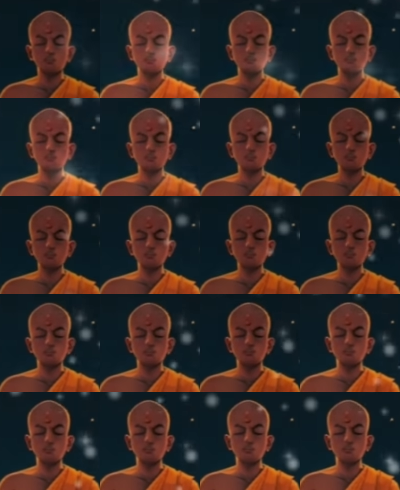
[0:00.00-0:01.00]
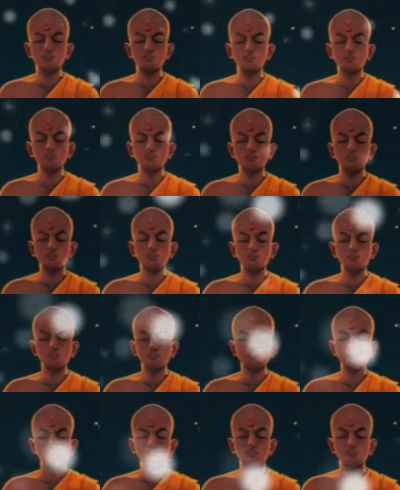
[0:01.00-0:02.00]

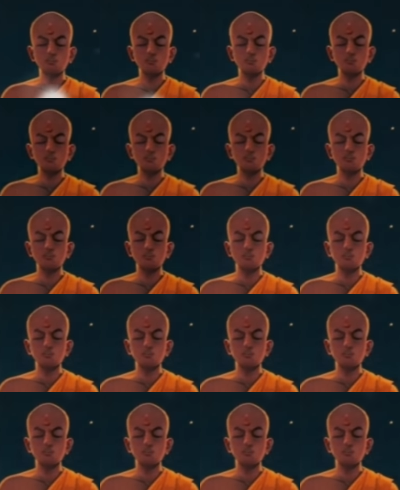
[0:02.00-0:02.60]
Nobody speaks.